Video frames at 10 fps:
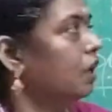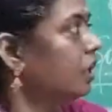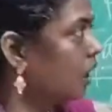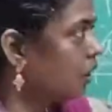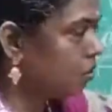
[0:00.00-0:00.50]
In
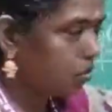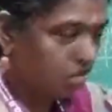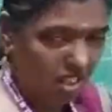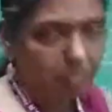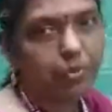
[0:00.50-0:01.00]
order to
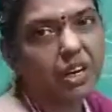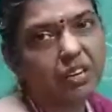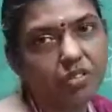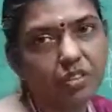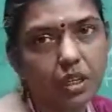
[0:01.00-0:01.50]
separate
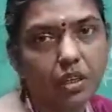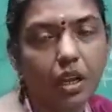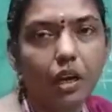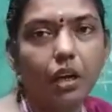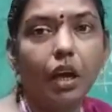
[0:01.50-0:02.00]
the
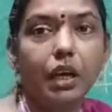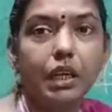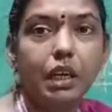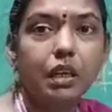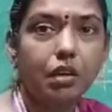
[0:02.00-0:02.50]
signal,
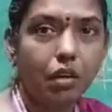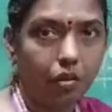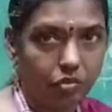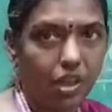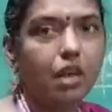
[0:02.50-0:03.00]
we
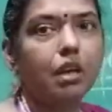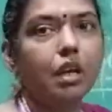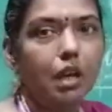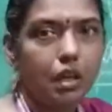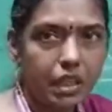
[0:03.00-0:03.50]
will
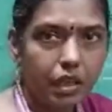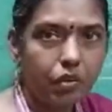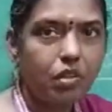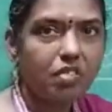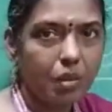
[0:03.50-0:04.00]

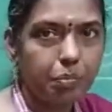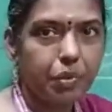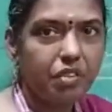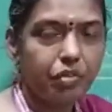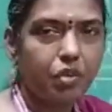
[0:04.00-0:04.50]
give the
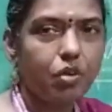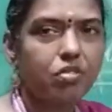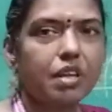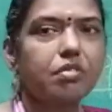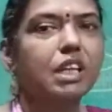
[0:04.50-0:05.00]
separate
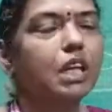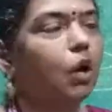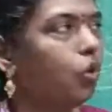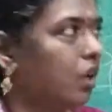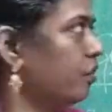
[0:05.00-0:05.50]
frequency as a downlink